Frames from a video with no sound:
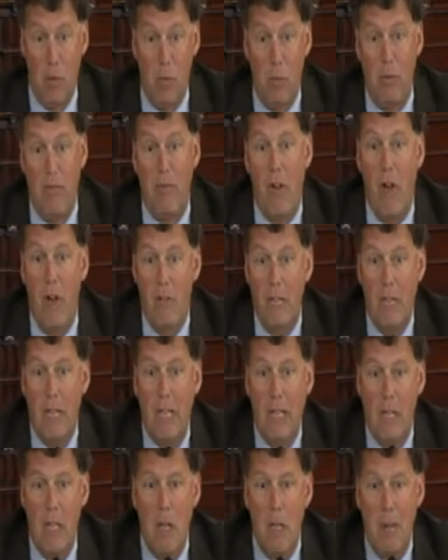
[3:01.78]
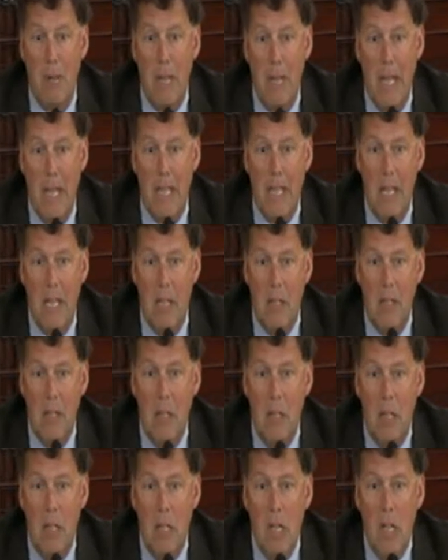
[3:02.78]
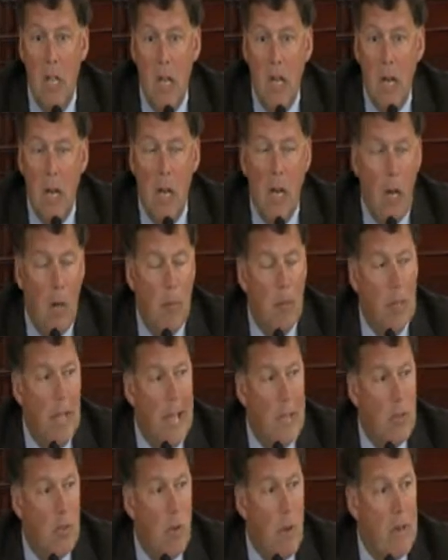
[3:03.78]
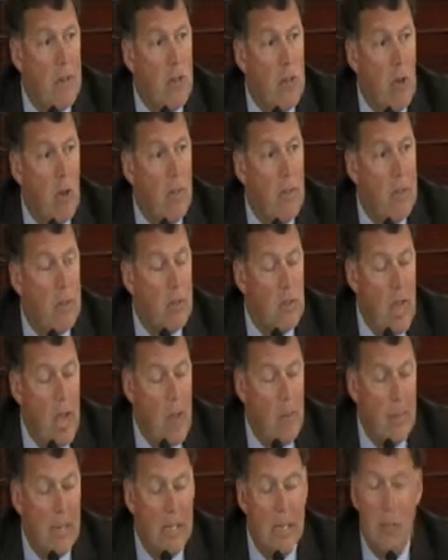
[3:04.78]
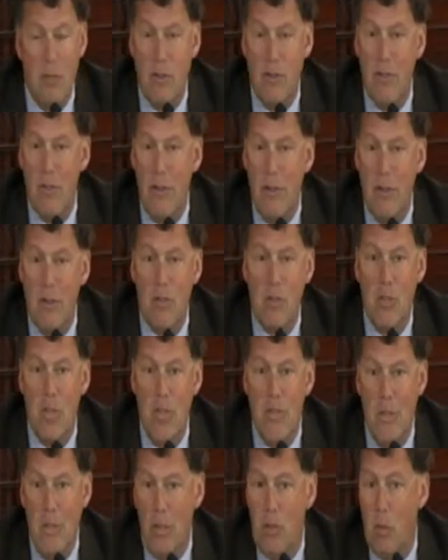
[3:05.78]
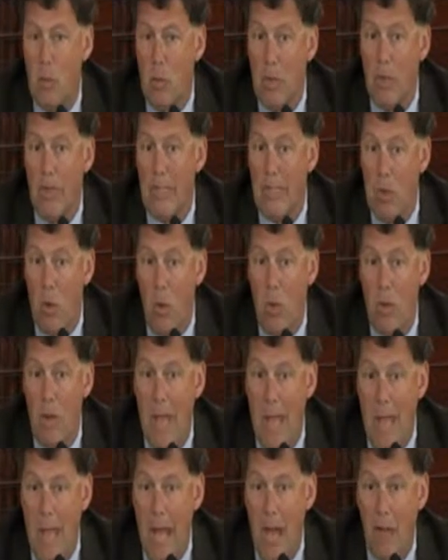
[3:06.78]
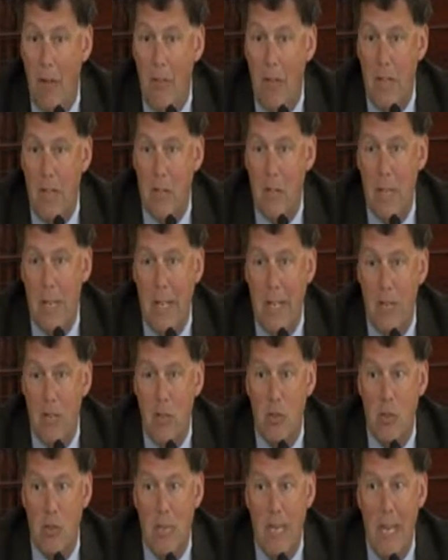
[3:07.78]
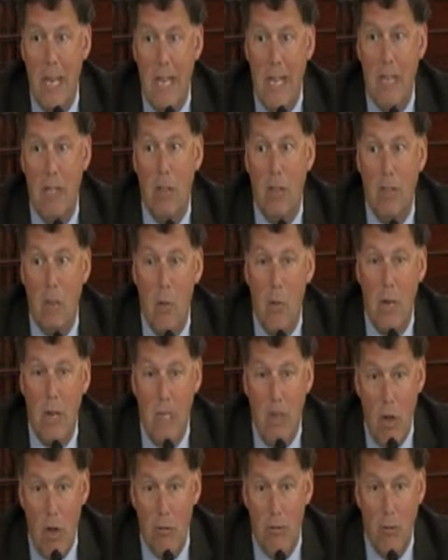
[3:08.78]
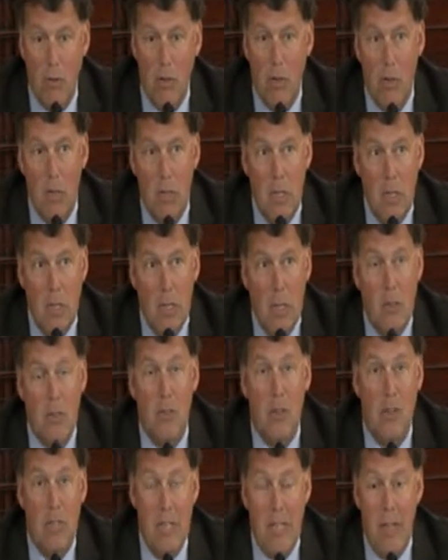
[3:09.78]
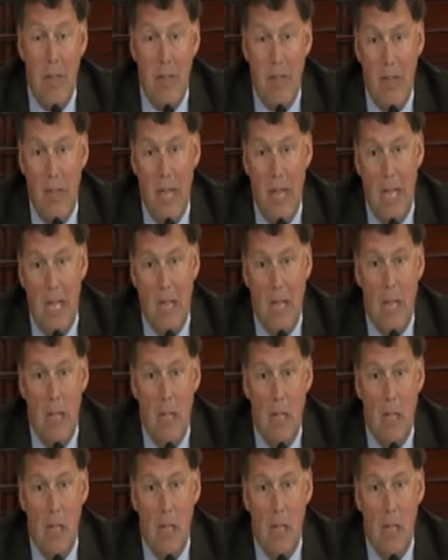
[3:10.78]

are revolving and coming back in. Right. Last question on this topic: is it fair to say that you really don't have, as an agency, any authority over the CFA